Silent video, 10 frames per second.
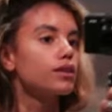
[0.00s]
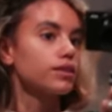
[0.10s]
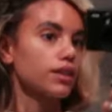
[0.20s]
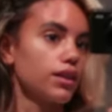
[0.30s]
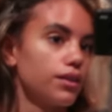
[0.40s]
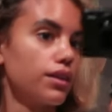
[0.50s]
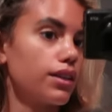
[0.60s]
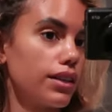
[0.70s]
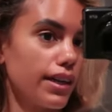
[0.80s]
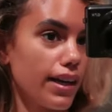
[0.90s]
So,
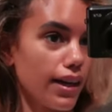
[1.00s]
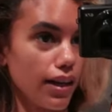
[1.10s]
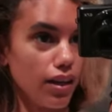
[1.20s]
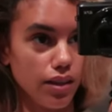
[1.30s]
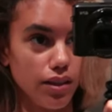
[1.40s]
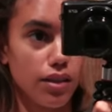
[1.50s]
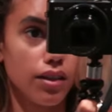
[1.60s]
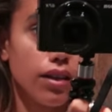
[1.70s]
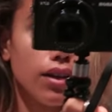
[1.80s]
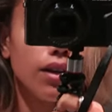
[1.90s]
I'm
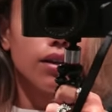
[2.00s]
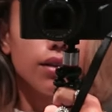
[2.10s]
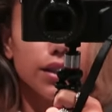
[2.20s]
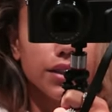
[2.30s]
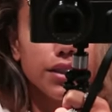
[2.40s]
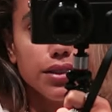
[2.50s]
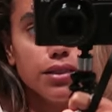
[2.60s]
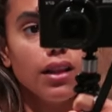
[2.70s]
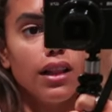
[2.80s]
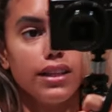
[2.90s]
ready
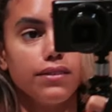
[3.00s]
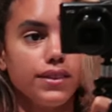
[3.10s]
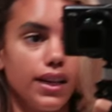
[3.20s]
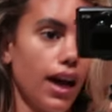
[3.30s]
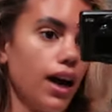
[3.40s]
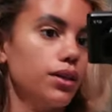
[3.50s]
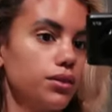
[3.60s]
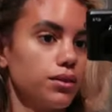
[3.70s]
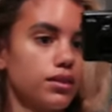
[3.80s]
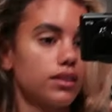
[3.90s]
to leave the
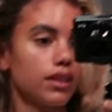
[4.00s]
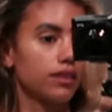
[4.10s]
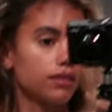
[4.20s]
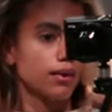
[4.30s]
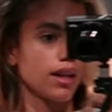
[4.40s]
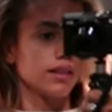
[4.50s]
house. That's my